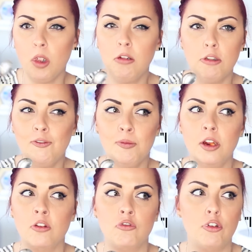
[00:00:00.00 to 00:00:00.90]
I love
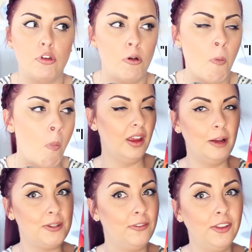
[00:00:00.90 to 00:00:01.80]
American cereal.
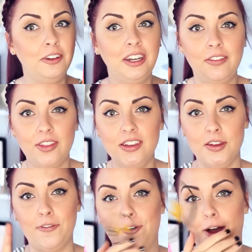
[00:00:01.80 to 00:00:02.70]
I'm definitely going to give these
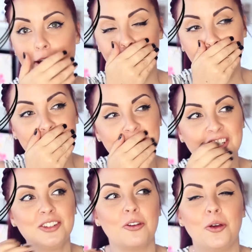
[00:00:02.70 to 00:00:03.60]
a 5. They were
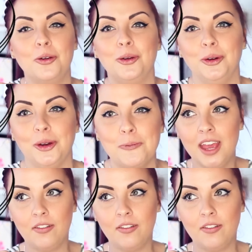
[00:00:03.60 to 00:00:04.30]
so good.